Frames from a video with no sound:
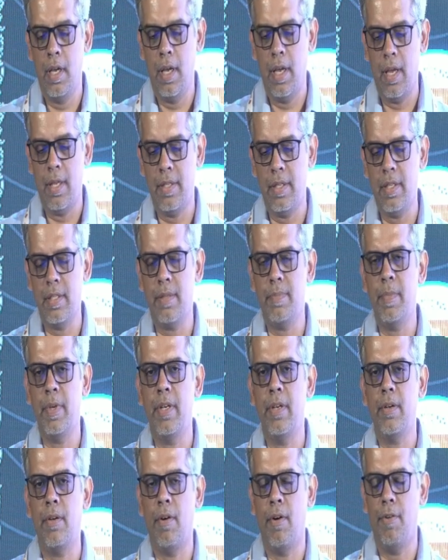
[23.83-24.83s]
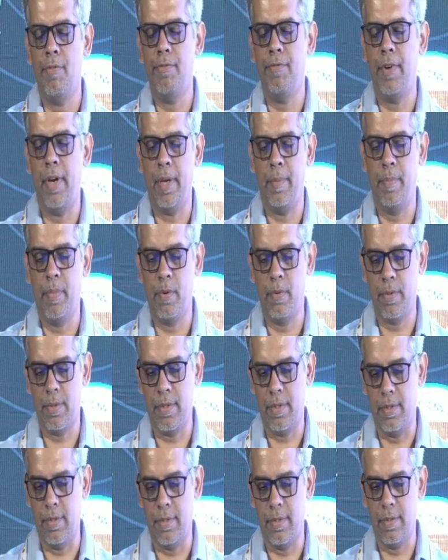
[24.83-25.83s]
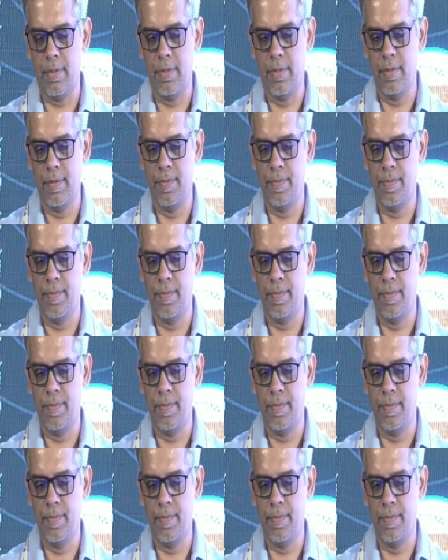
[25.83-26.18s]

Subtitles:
assessment of fibrosis.